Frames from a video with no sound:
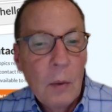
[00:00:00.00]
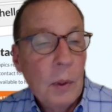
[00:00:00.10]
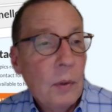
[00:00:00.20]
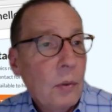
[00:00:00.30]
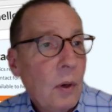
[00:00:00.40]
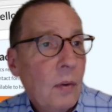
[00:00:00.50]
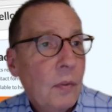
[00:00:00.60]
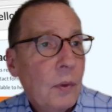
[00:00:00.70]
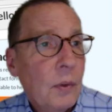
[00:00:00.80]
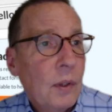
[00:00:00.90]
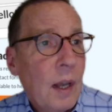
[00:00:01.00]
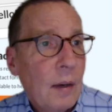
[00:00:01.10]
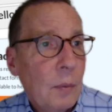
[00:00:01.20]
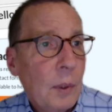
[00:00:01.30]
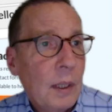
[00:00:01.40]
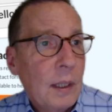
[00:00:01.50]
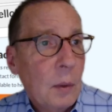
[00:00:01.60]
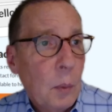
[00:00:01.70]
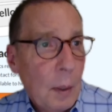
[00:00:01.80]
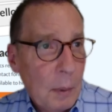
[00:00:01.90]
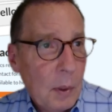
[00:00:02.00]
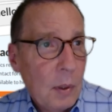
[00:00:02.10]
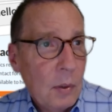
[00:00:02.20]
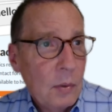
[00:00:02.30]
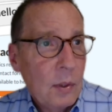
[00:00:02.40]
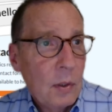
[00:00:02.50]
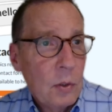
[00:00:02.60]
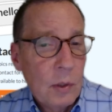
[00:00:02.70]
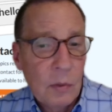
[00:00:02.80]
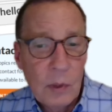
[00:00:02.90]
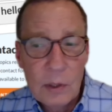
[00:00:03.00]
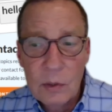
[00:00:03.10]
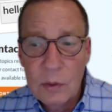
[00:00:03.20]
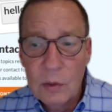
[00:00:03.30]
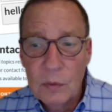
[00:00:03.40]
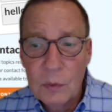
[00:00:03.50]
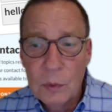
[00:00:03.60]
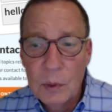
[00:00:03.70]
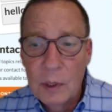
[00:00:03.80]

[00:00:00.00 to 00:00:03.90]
We also offer live weekly webinars that you can register for.